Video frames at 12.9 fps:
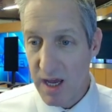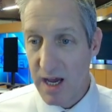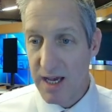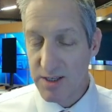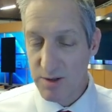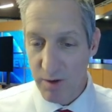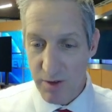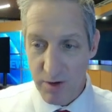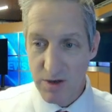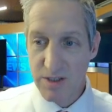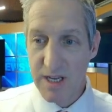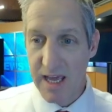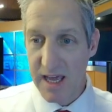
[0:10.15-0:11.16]
Uh, so
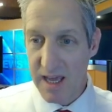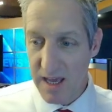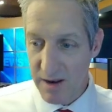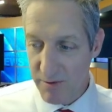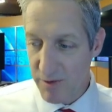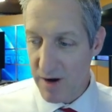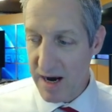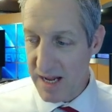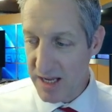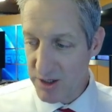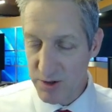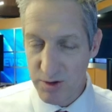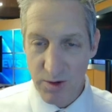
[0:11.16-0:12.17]
Thursday and
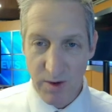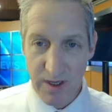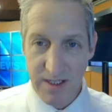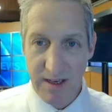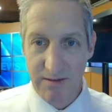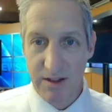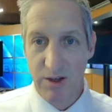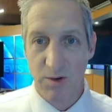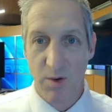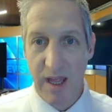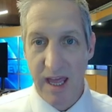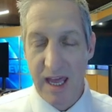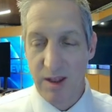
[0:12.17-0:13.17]
Friday, June 27th and
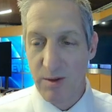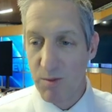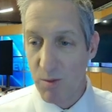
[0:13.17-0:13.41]
28th,